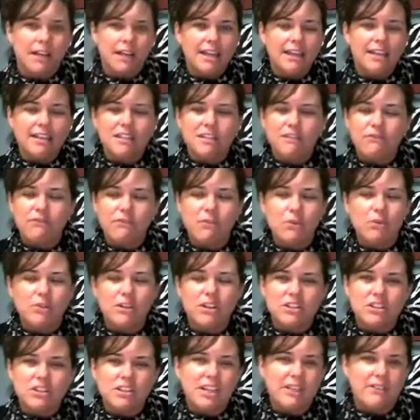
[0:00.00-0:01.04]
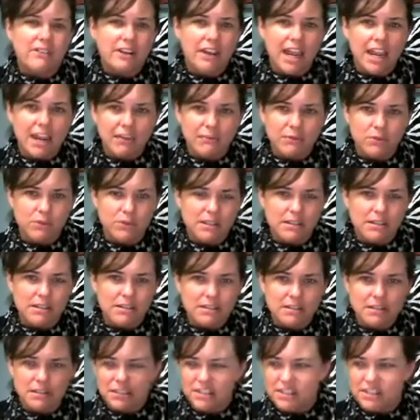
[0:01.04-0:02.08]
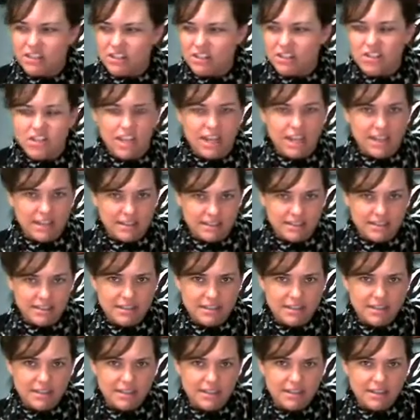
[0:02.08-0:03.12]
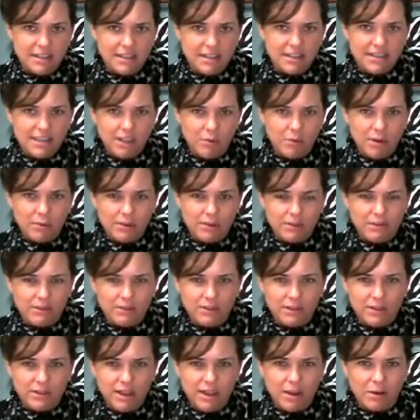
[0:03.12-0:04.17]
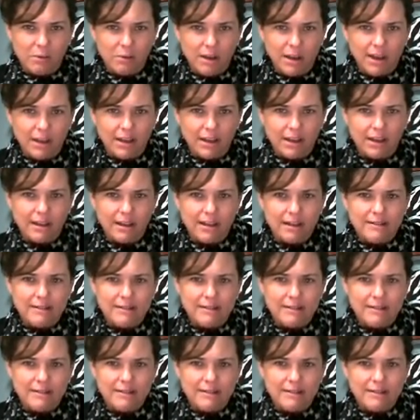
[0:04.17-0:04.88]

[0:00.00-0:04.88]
And it's foolish and even hateful to suggest that we would feel that way.